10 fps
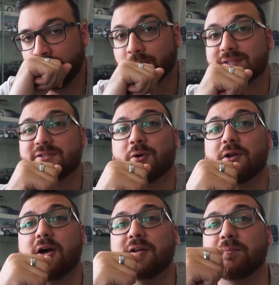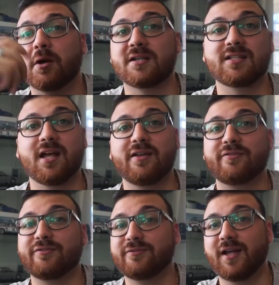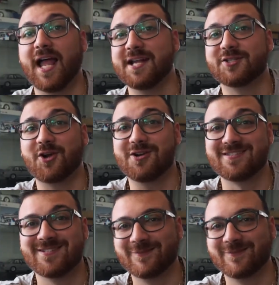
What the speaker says: what's going on in Marc's life and his cars.